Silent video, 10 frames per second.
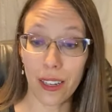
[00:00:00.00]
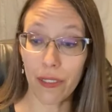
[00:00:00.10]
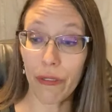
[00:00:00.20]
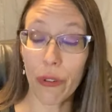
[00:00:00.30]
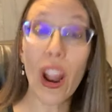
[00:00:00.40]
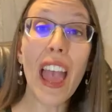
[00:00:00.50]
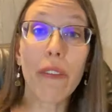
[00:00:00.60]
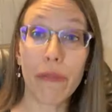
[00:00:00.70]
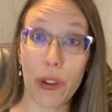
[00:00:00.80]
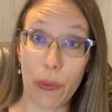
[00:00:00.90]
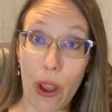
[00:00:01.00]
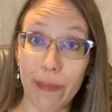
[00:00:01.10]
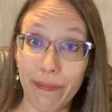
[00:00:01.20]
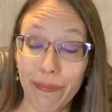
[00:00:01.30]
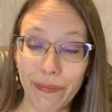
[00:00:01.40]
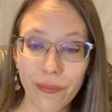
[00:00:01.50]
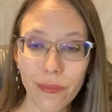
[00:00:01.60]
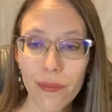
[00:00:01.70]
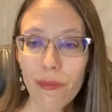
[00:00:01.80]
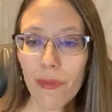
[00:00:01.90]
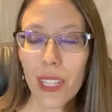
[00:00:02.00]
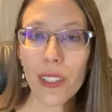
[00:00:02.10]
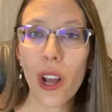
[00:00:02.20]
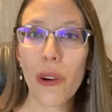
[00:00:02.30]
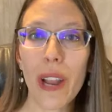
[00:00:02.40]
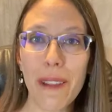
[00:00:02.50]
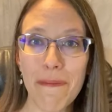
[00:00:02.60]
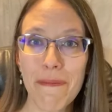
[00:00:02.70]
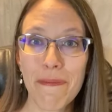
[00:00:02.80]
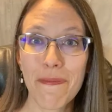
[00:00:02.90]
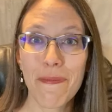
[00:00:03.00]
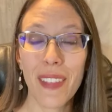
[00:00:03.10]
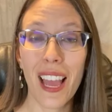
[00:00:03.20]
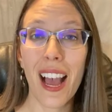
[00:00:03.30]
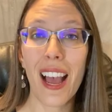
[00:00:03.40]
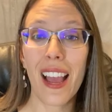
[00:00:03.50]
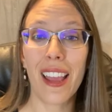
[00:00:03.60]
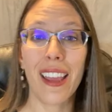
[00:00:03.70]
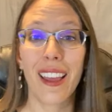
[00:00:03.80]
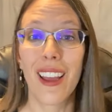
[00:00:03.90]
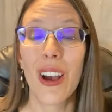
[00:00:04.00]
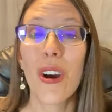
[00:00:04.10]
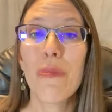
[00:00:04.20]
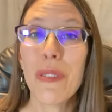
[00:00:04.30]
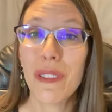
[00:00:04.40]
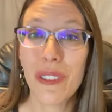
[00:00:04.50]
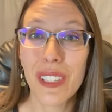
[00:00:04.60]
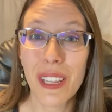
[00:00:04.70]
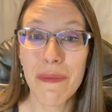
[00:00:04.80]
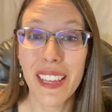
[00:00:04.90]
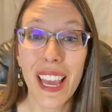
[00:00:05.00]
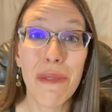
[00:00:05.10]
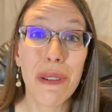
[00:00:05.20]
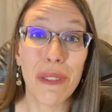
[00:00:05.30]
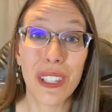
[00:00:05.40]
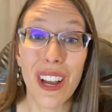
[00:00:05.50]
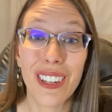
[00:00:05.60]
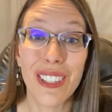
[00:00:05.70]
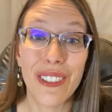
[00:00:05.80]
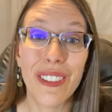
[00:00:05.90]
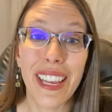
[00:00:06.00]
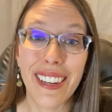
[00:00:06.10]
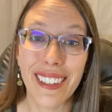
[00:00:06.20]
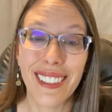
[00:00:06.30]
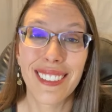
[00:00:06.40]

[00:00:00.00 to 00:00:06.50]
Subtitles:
for everyone. All right. I hope you learned something, and we will talk to you later.